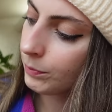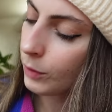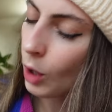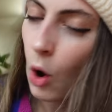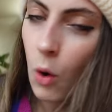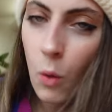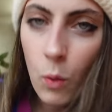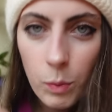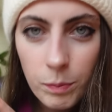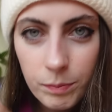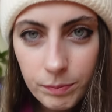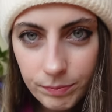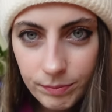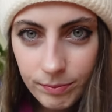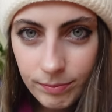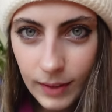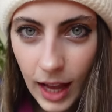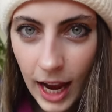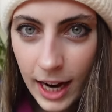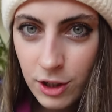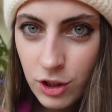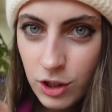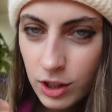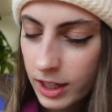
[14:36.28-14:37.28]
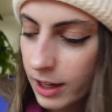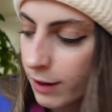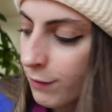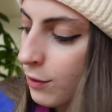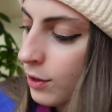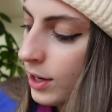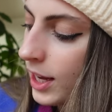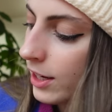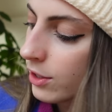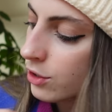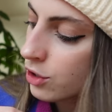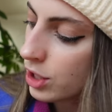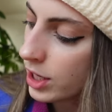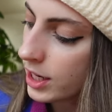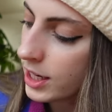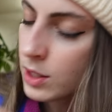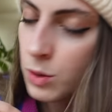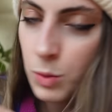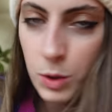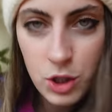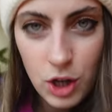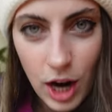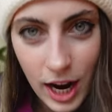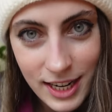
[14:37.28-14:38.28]
Oh, actually if you get
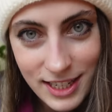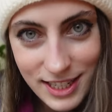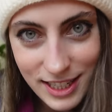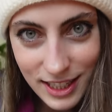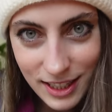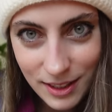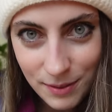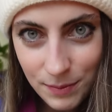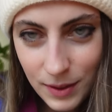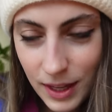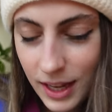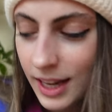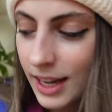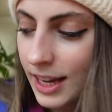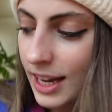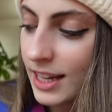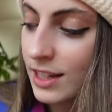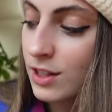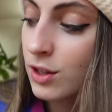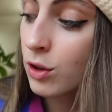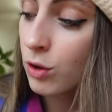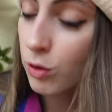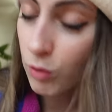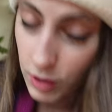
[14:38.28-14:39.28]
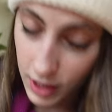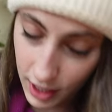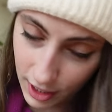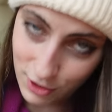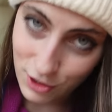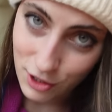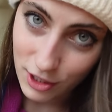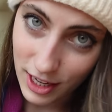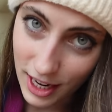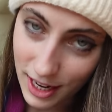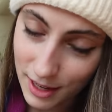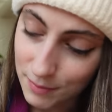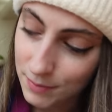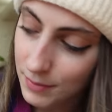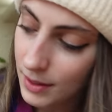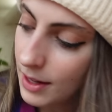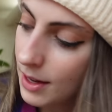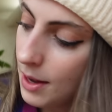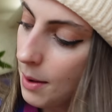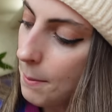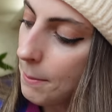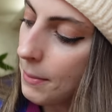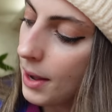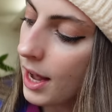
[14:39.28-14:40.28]
cheese, which I did, it's 300 yen.
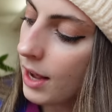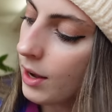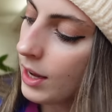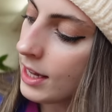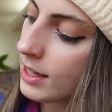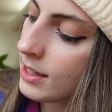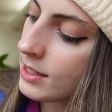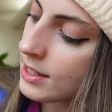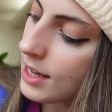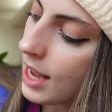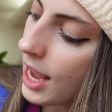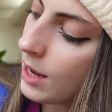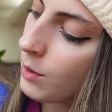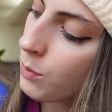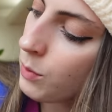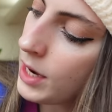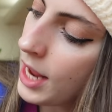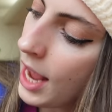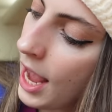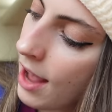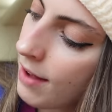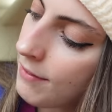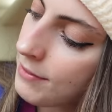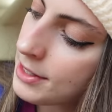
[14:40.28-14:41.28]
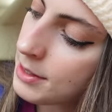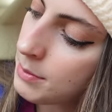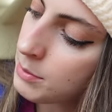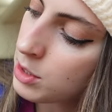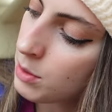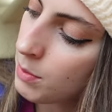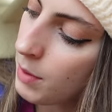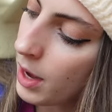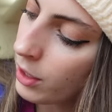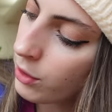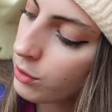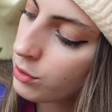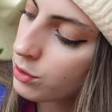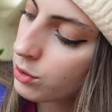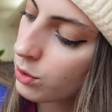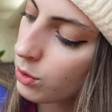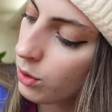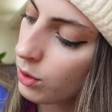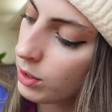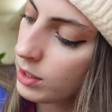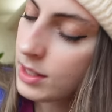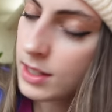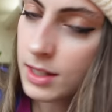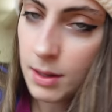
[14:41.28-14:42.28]
But inside we have some tomato
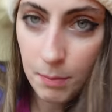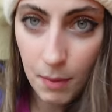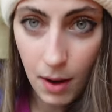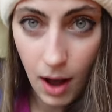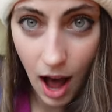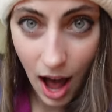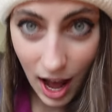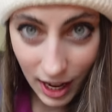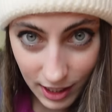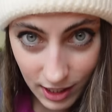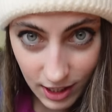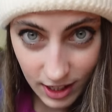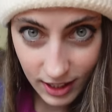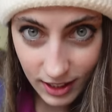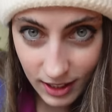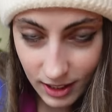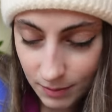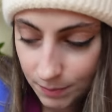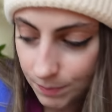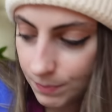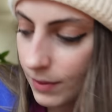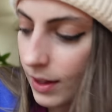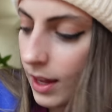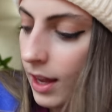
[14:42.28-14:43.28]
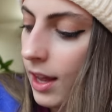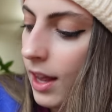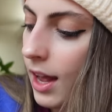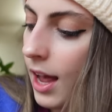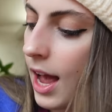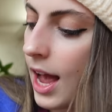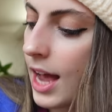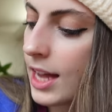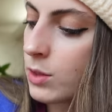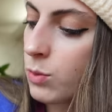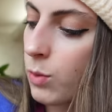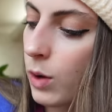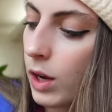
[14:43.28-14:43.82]
sauce, some onion, as